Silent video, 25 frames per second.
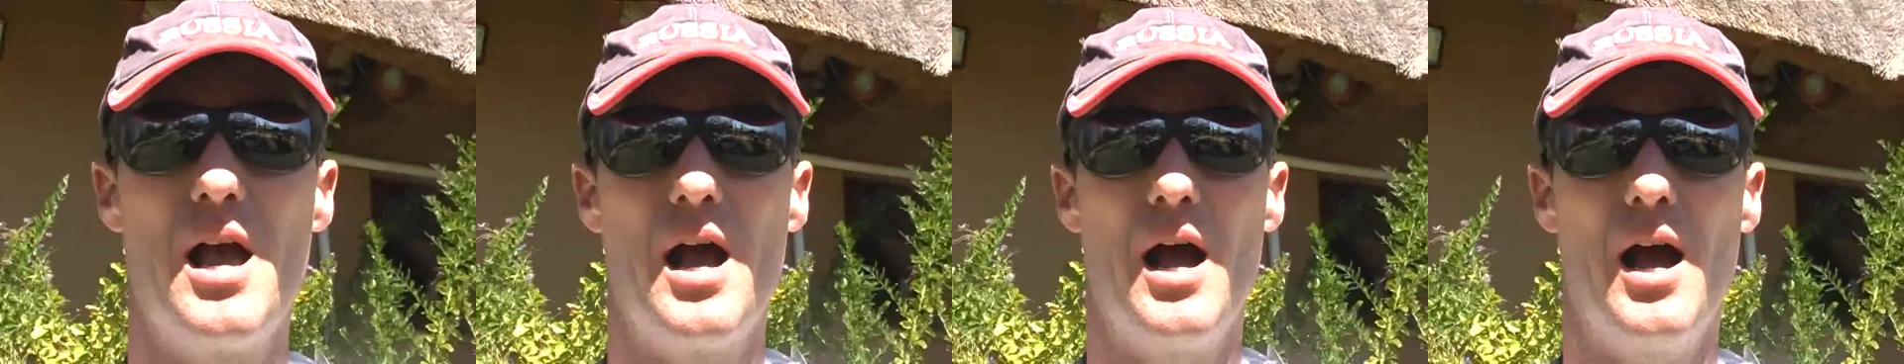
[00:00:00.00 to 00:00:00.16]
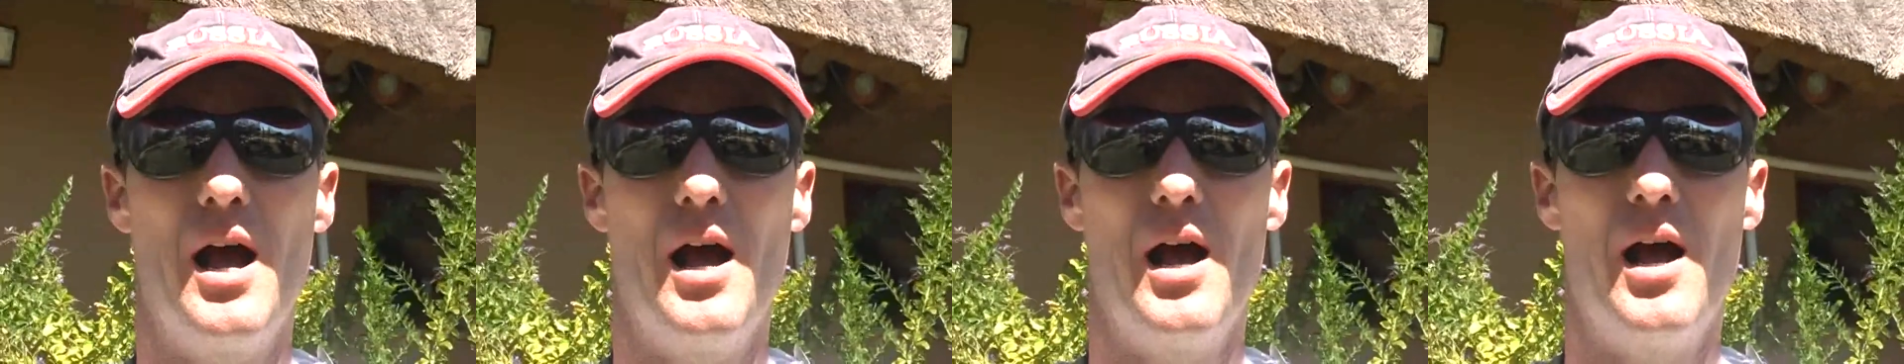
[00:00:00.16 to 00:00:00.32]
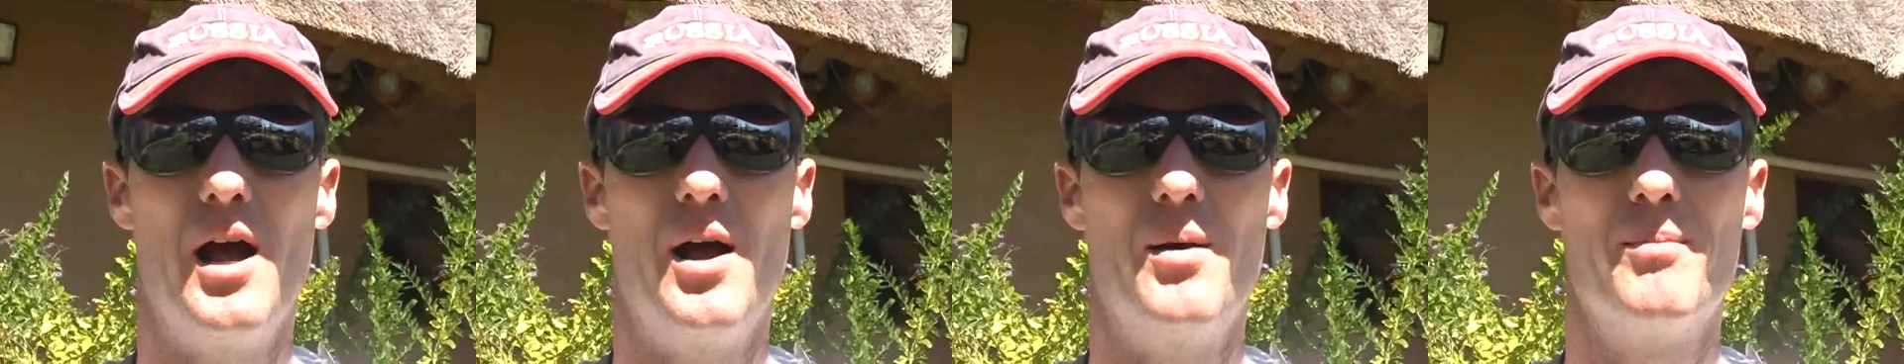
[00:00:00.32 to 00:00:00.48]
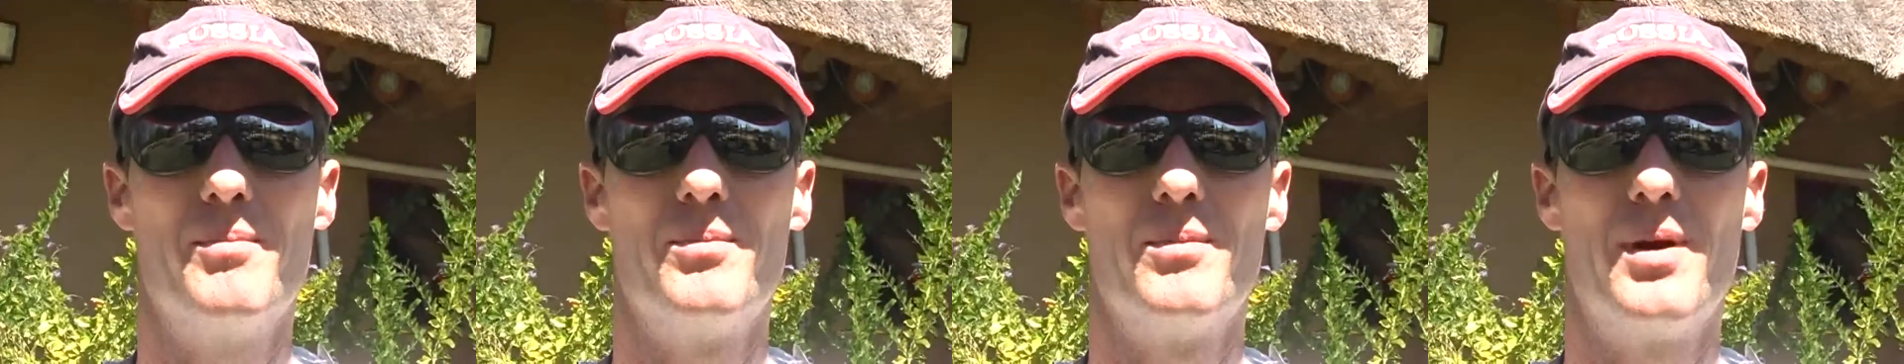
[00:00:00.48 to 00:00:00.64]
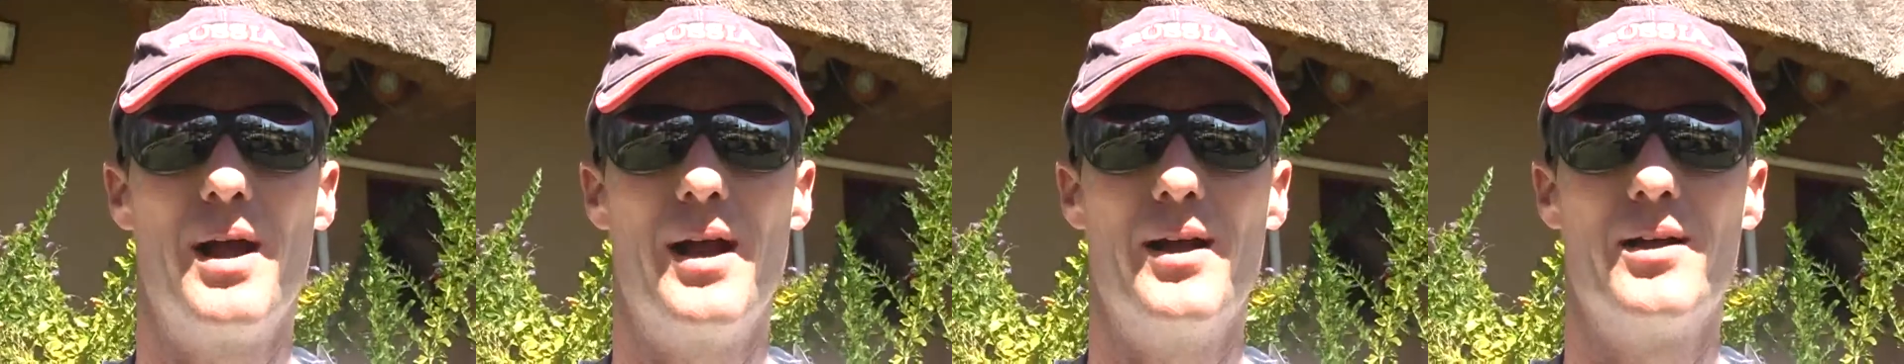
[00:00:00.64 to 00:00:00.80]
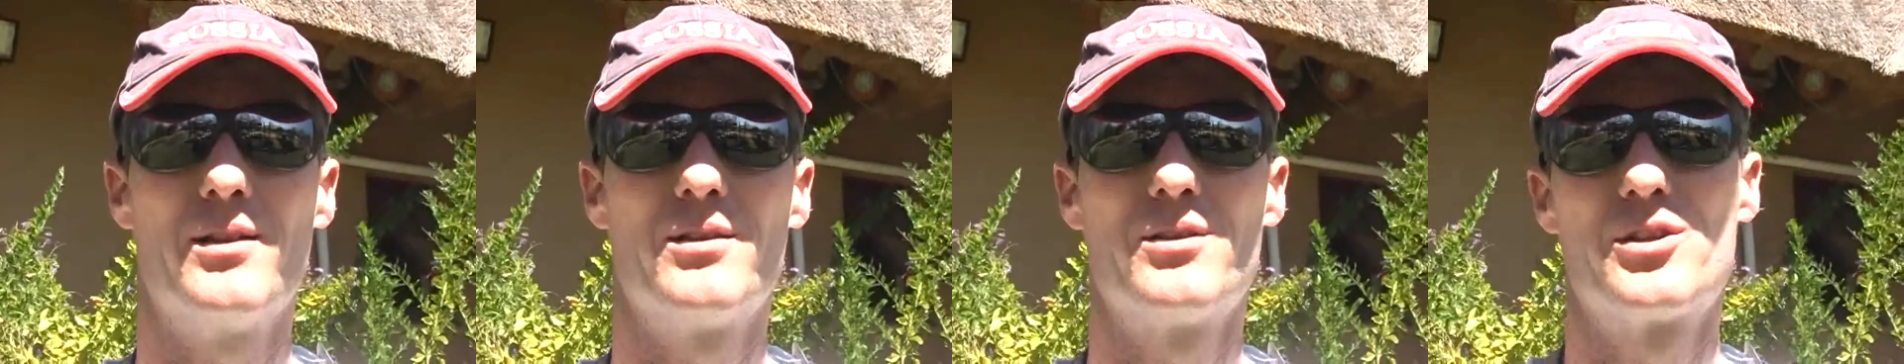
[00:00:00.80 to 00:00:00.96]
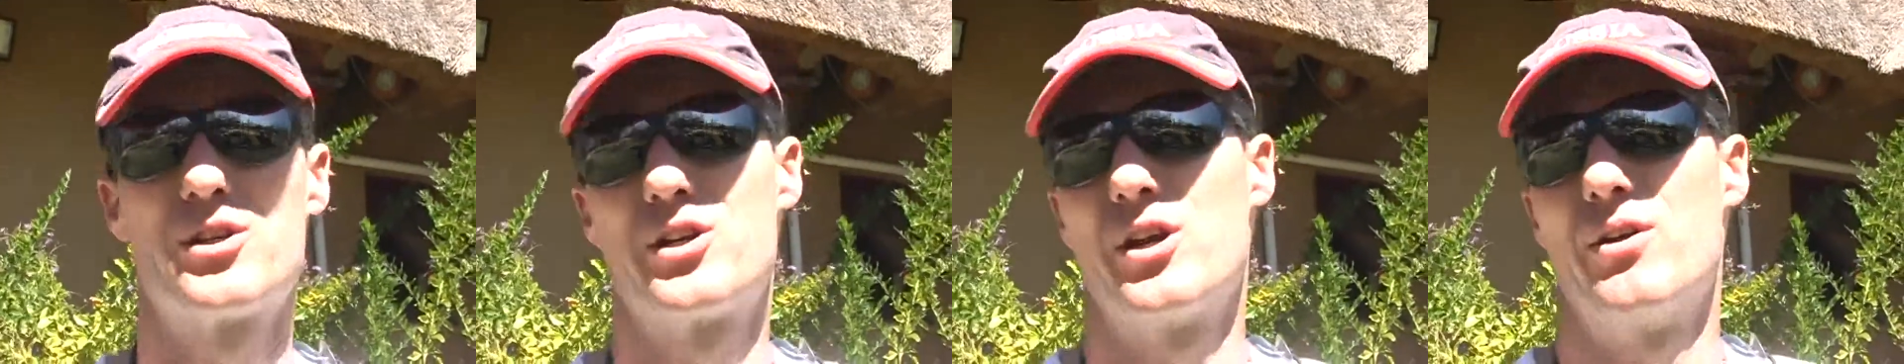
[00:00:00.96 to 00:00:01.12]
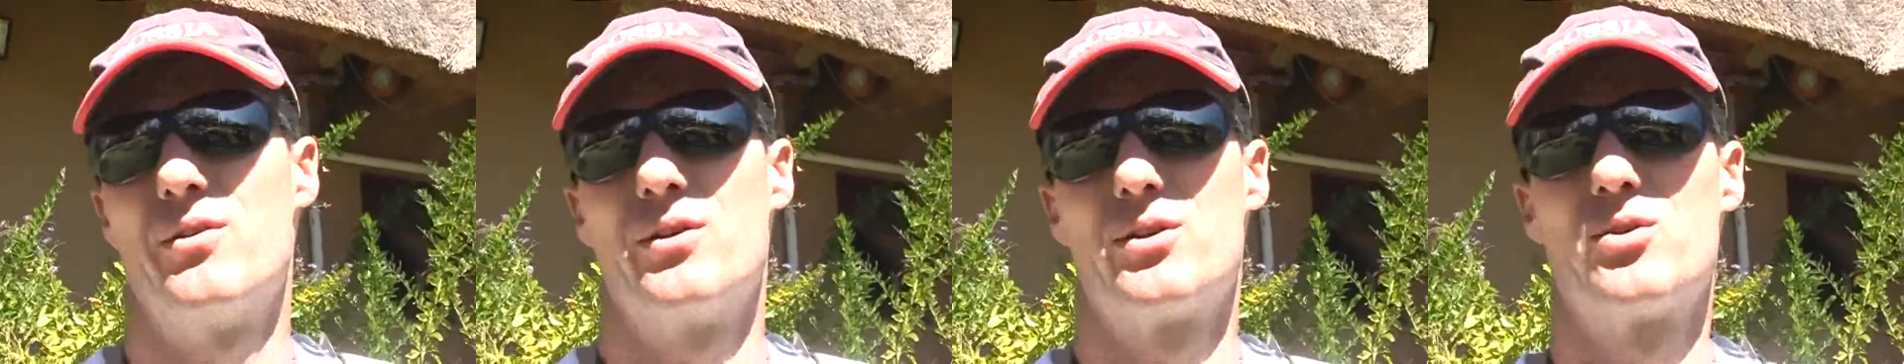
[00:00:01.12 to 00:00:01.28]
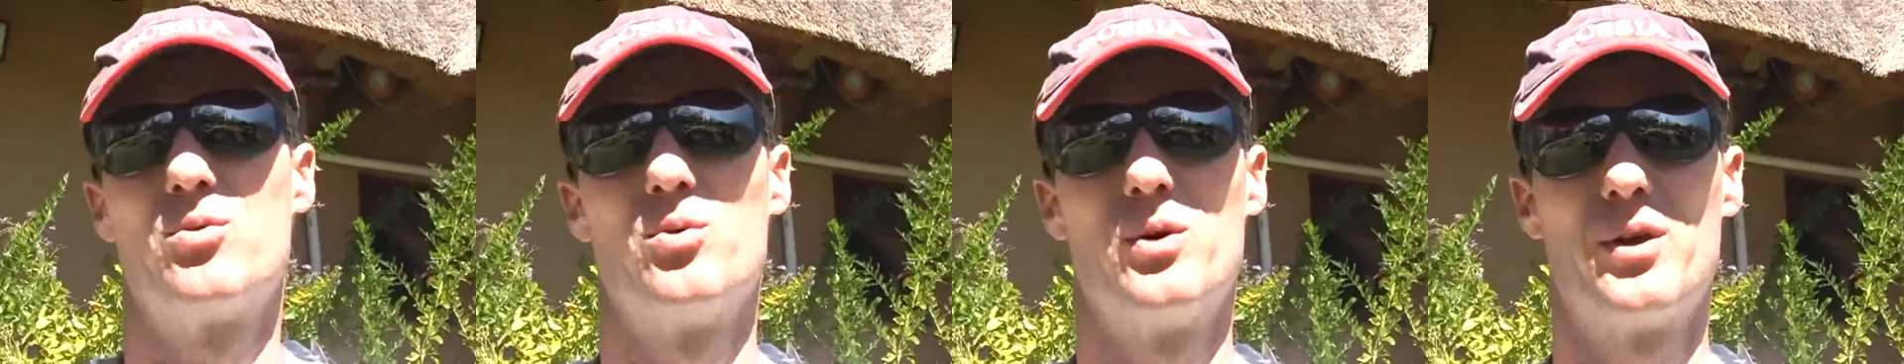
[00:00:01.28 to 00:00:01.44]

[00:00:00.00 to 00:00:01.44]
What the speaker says: and share it